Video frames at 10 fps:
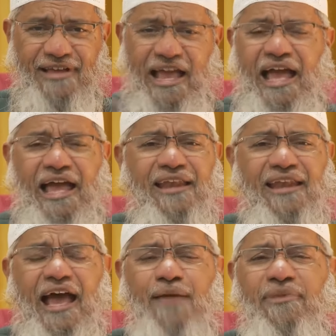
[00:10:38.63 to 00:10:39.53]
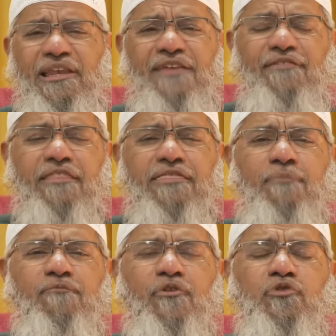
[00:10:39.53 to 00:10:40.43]
And I believe,
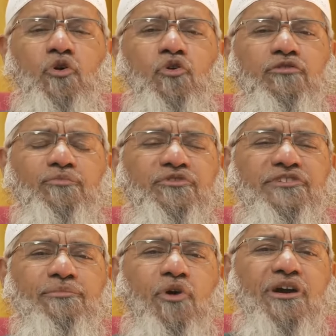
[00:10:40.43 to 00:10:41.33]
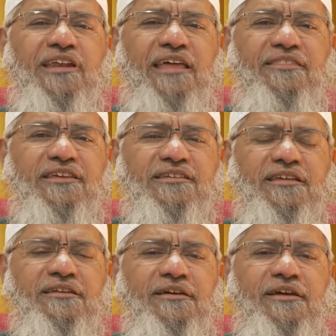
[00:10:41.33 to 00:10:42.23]
except for those Muslim
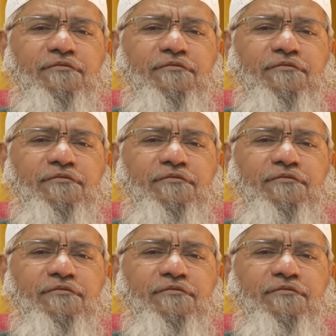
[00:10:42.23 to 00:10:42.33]
organizations